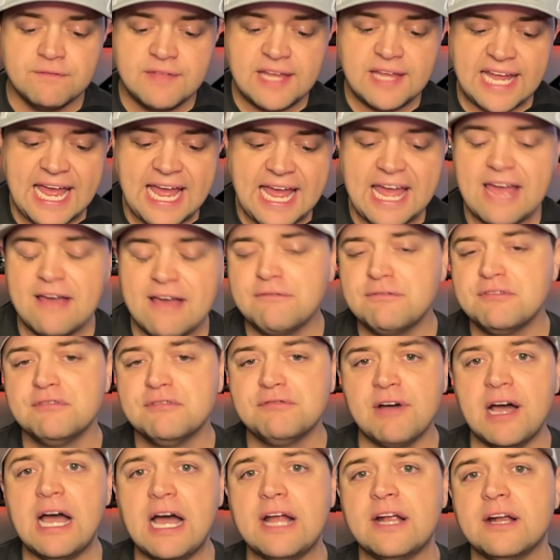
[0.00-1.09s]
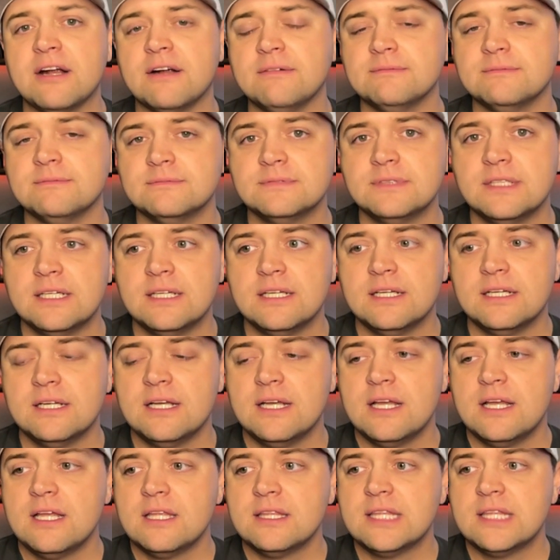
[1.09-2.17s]
have the fire.
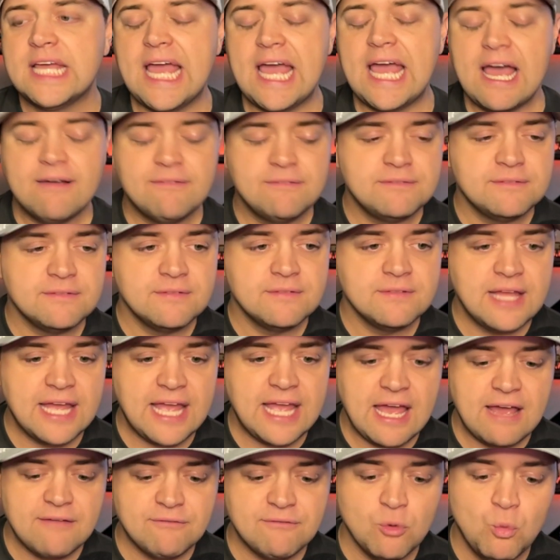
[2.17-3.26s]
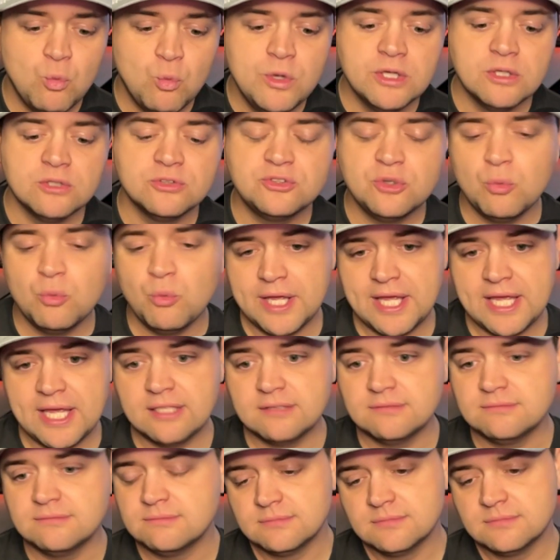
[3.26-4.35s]
They have the will to
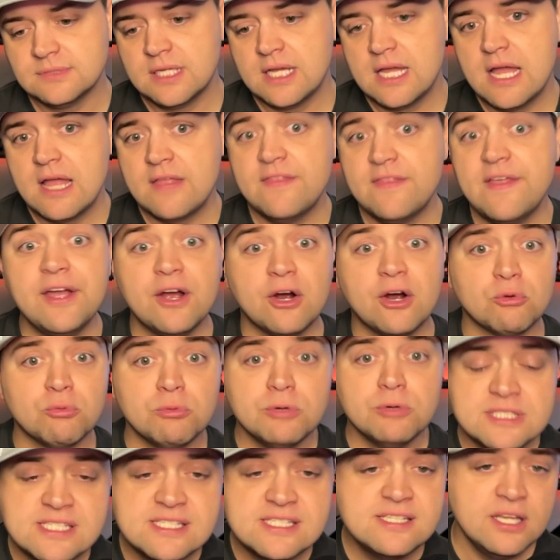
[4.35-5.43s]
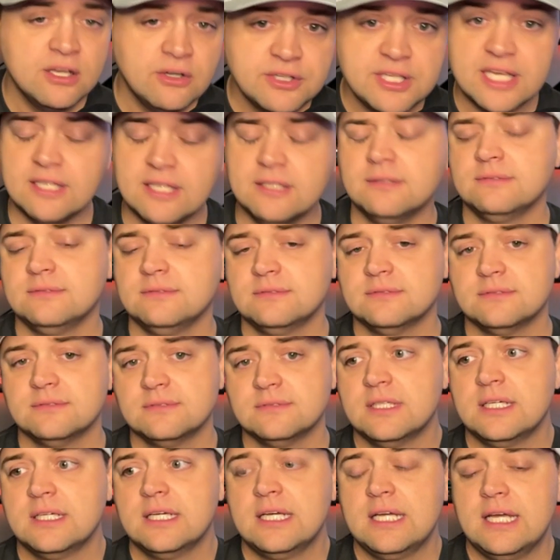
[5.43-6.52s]
win. They are resilient.
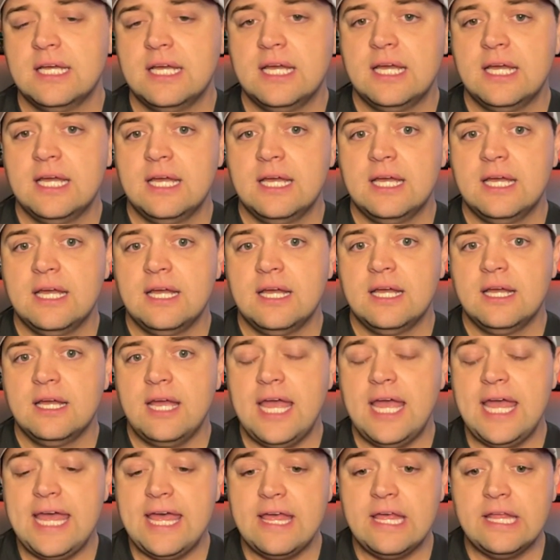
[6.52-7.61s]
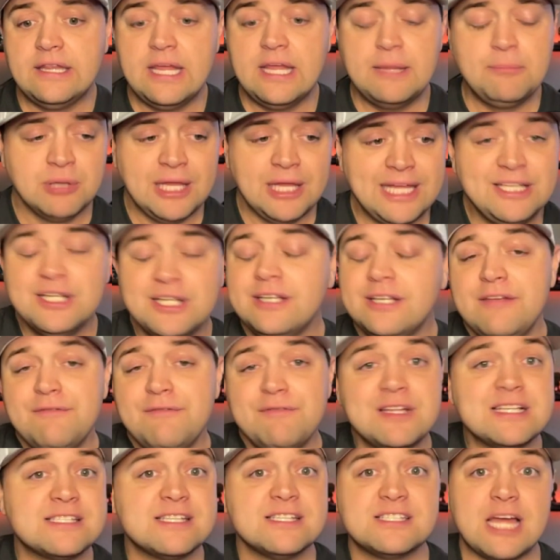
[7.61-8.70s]
And they played good
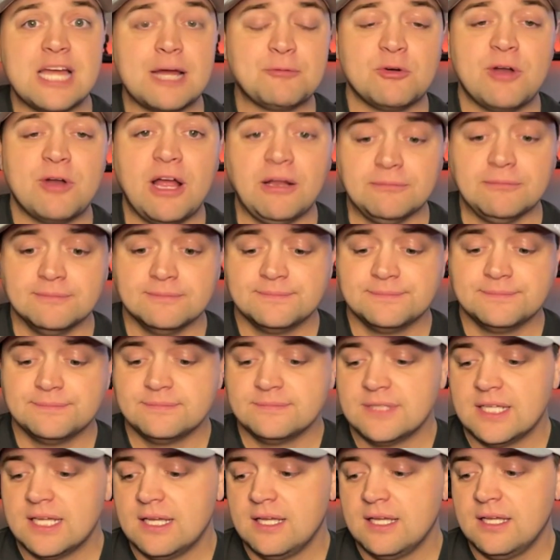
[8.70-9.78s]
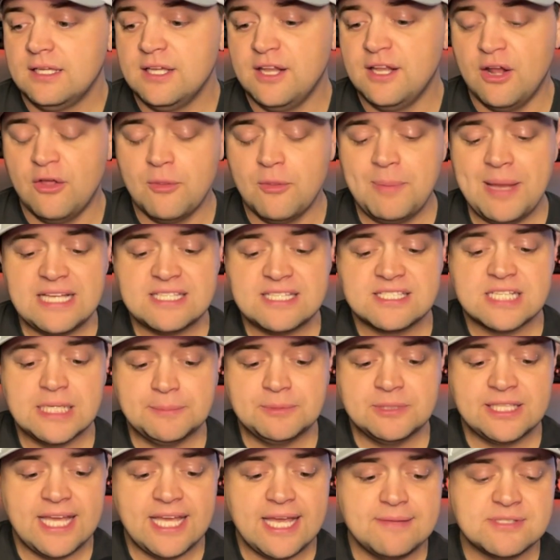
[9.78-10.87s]
defense this time around. The past
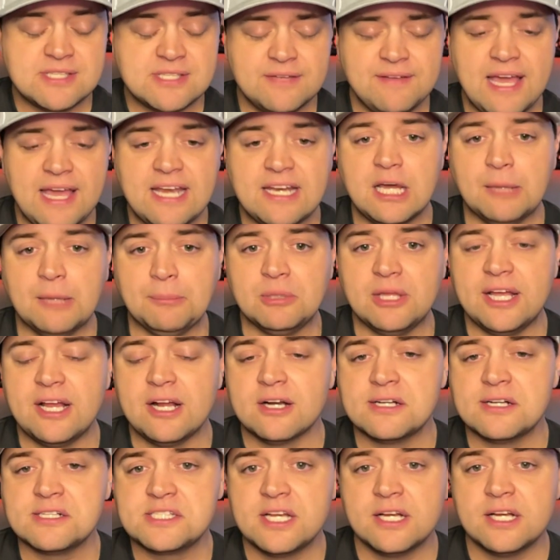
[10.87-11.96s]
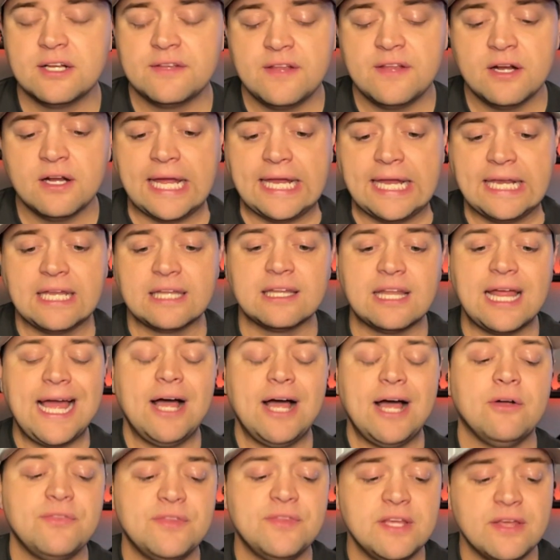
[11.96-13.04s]
couple of games, they've had a couple of errors here and there and
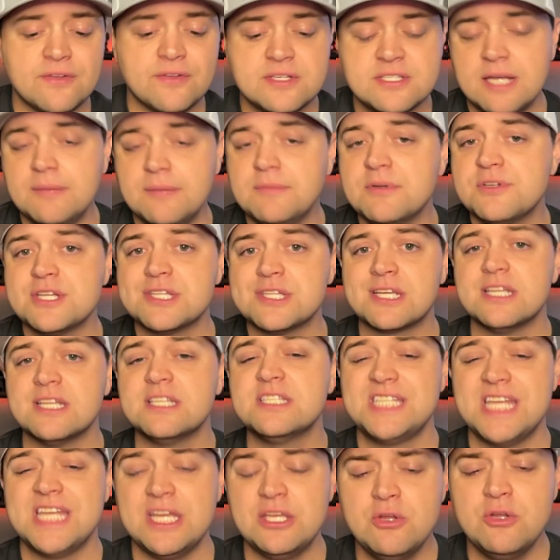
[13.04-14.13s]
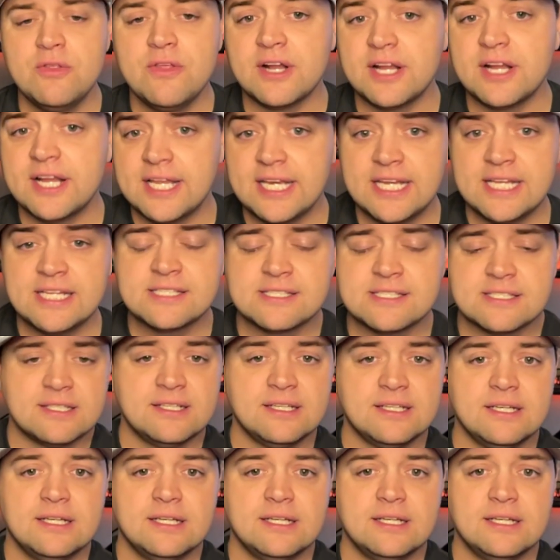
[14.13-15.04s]
allowed the other team to just continue their innings.